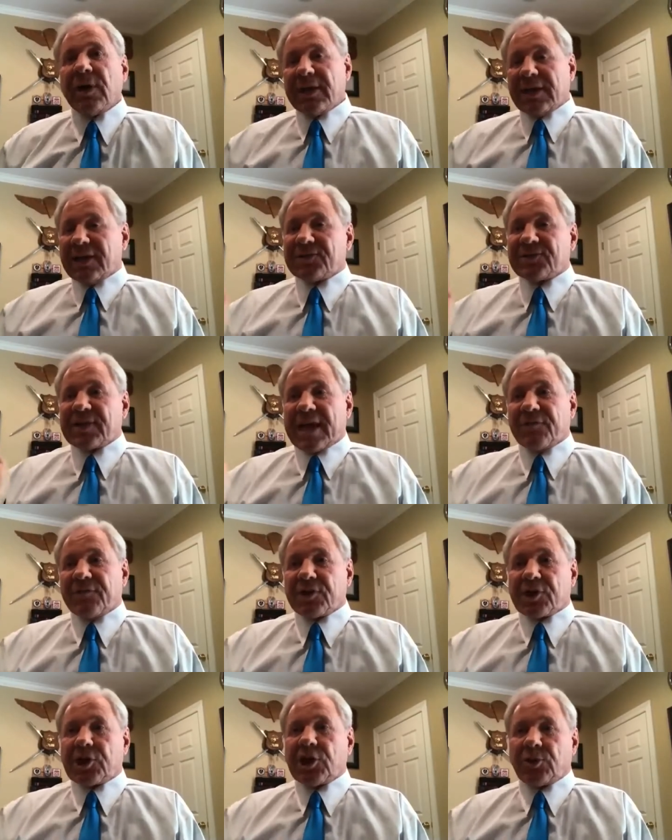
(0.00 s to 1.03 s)
is to have
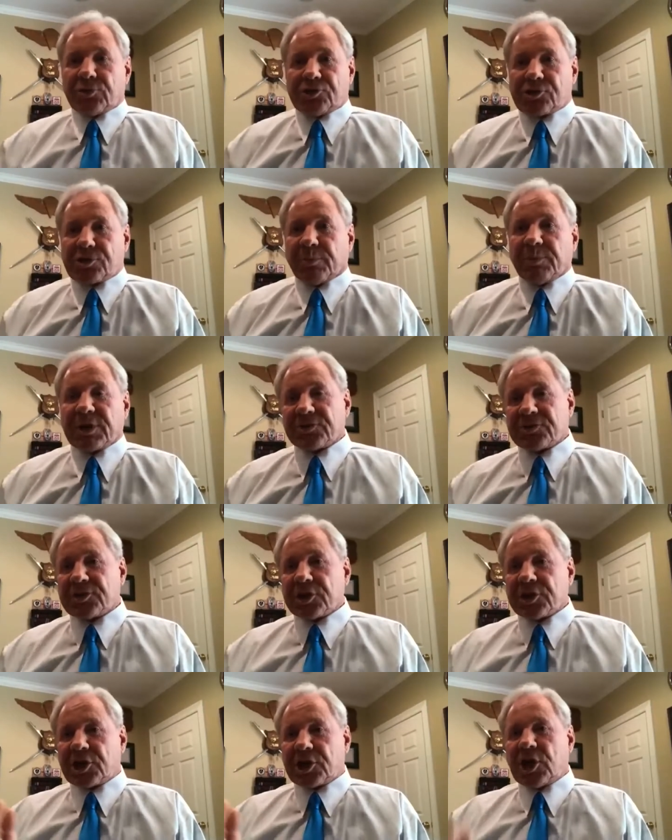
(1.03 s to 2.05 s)
a coach, because
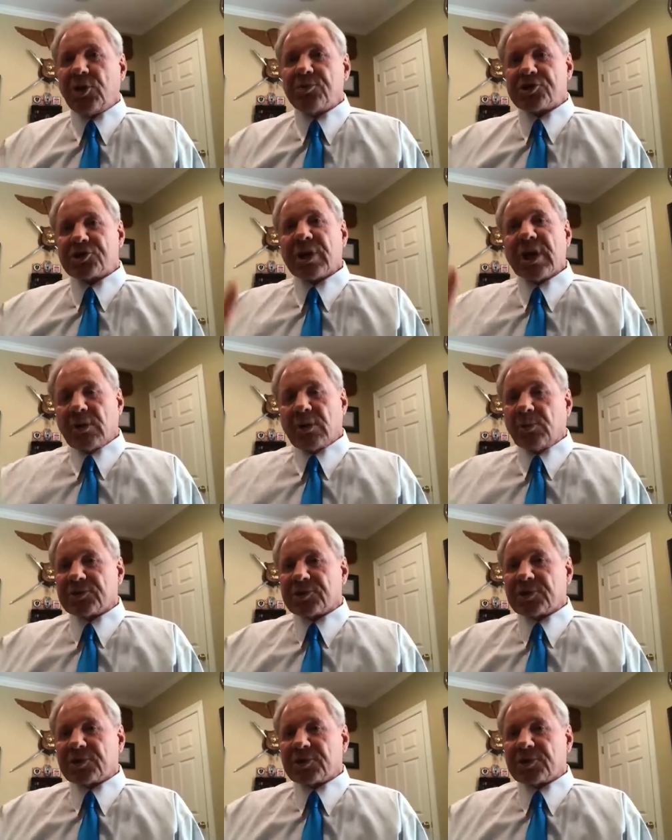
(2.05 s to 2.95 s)
the coach will